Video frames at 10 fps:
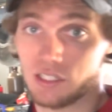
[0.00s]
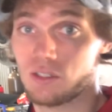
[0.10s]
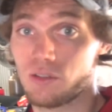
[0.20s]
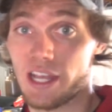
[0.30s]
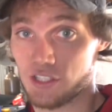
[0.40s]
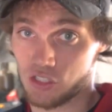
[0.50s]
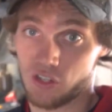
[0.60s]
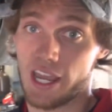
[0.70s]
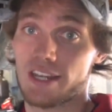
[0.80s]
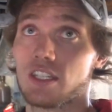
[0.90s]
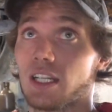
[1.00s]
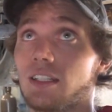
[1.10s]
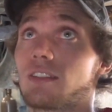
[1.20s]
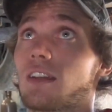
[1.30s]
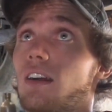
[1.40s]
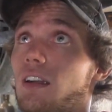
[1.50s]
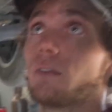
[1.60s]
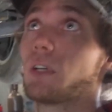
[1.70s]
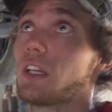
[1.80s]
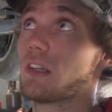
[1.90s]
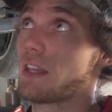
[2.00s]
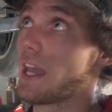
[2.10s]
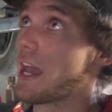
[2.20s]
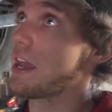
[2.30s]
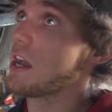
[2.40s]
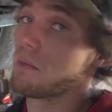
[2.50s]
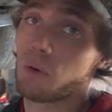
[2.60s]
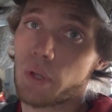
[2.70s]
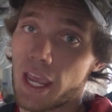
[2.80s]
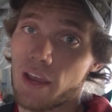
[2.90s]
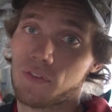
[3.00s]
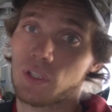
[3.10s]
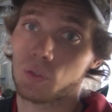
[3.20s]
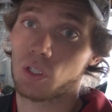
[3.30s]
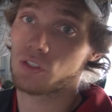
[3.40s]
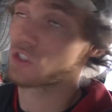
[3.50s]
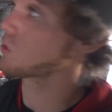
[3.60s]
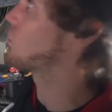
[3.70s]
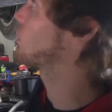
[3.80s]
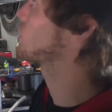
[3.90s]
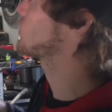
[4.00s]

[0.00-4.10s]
do. That's the strategy on this car. We're gonna do that. But we have to source